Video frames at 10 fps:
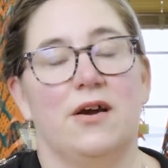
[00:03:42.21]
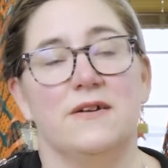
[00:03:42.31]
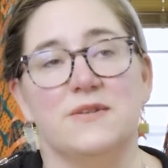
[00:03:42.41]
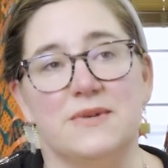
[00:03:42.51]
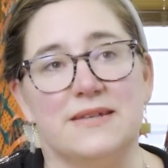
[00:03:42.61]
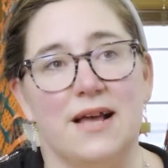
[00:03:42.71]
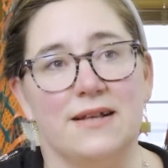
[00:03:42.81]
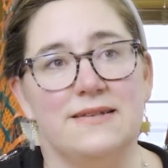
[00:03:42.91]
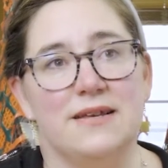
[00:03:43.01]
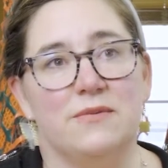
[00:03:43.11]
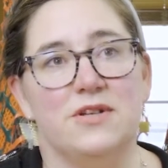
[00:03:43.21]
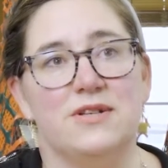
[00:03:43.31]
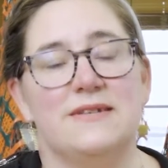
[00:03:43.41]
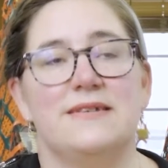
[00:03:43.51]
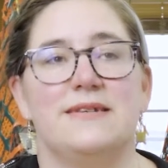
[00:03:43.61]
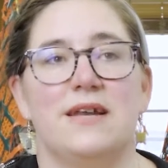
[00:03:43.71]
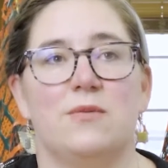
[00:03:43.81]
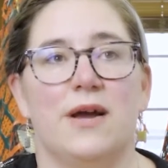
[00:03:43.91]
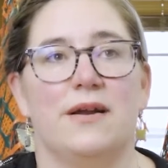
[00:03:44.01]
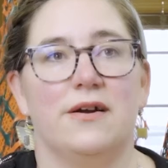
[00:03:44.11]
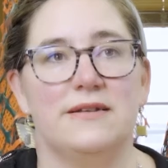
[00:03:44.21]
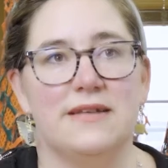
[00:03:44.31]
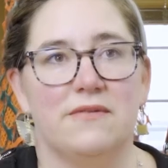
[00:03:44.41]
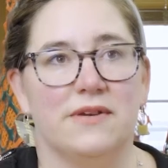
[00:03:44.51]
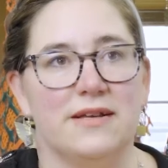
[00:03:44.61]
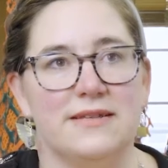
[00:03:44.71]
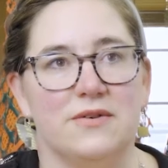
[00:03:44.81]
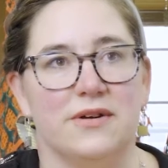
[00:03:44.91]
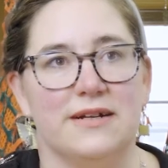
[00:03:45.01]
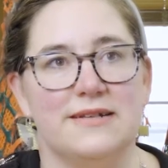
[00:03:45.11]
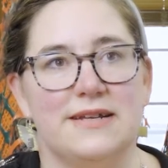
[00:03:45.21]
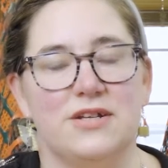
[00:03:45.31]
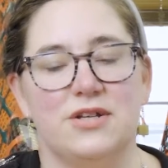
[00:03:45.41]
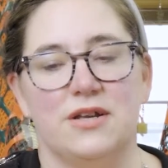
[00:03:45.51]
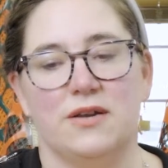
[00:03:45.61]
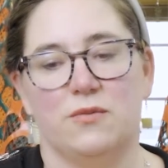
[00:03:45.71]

Arts Wisconsin, which is a statewide arts advocacy organization.